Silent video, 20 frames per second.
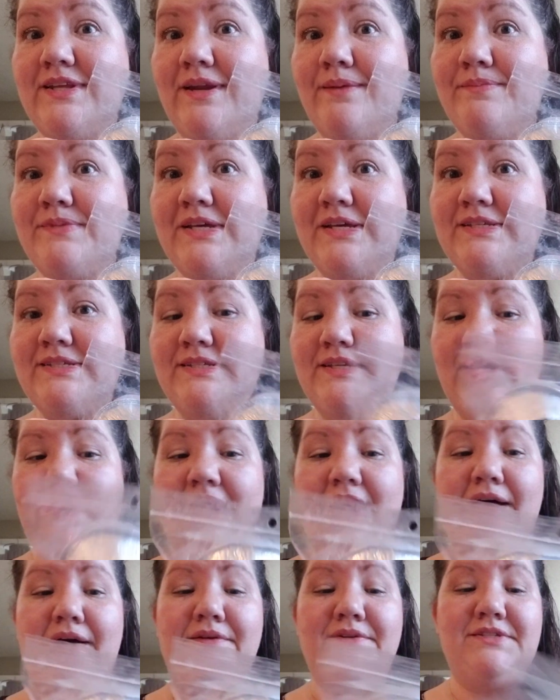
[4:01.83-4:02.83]
I'm testing
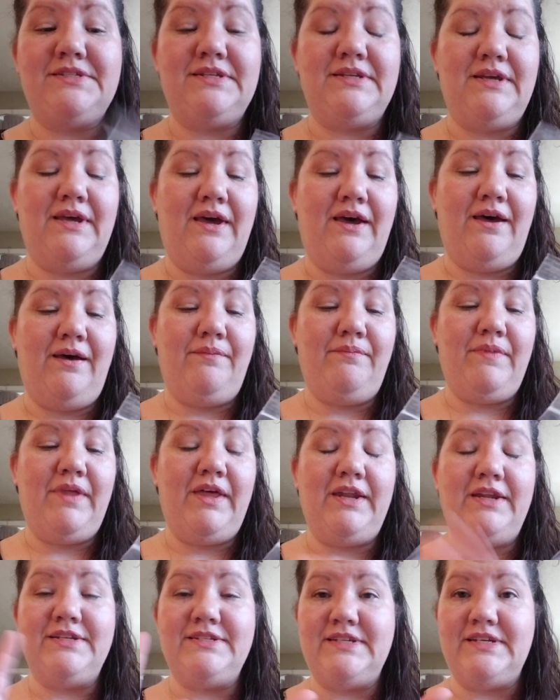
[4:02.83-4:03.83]
out. That
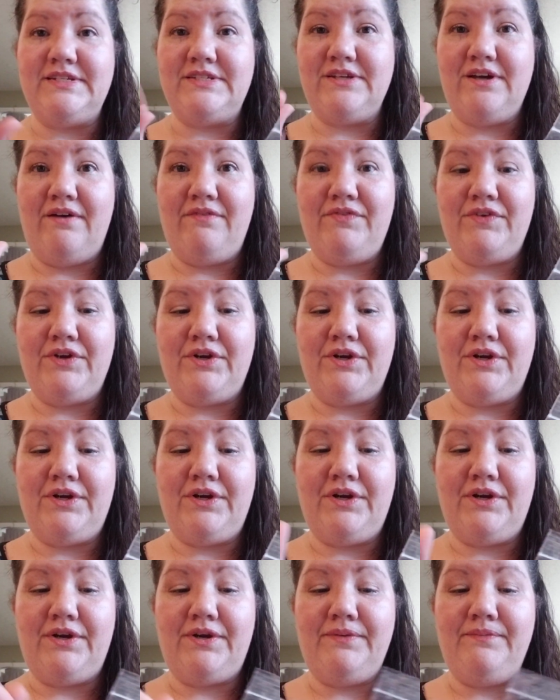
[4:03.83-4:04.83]
is a
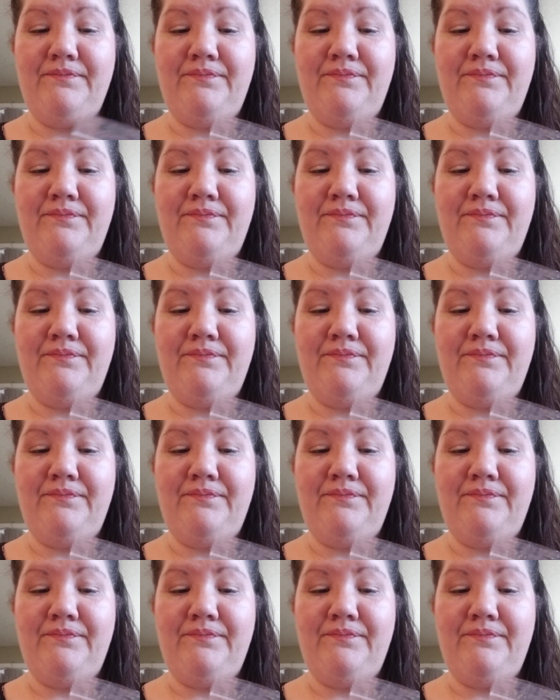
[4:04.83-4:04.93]
softer,